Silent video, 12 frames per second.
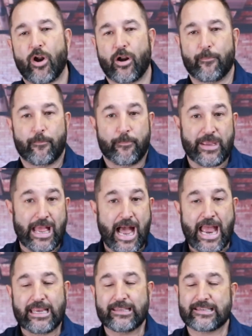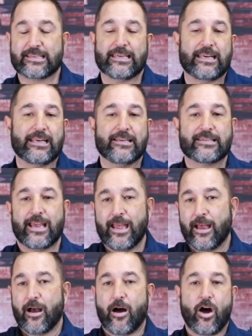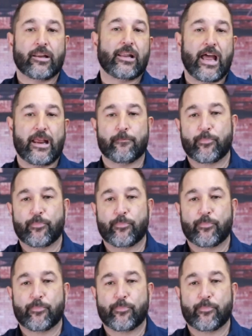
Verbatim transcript: our behind the scenes online